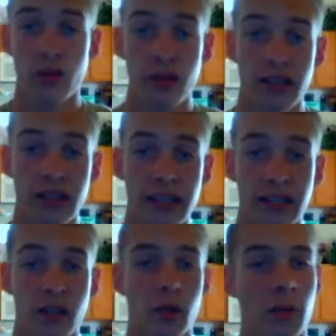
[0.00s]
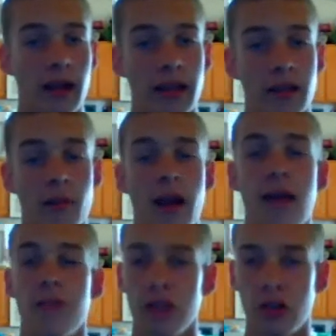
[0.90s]
it'll be clean. It might
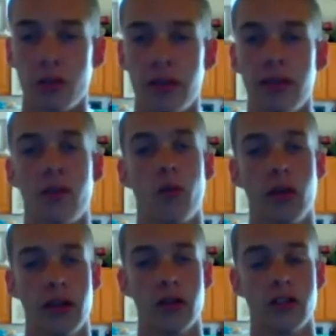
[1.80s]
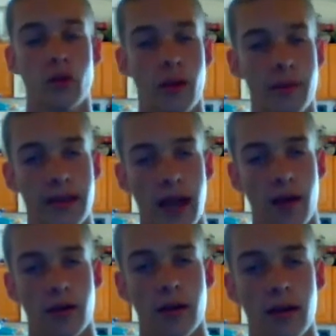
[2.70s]
have a little bit where you can just wipe it
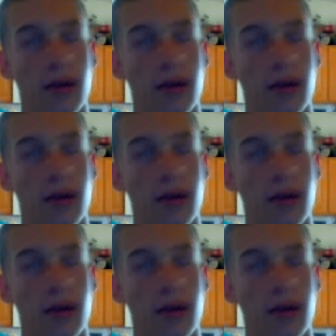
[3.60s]
down.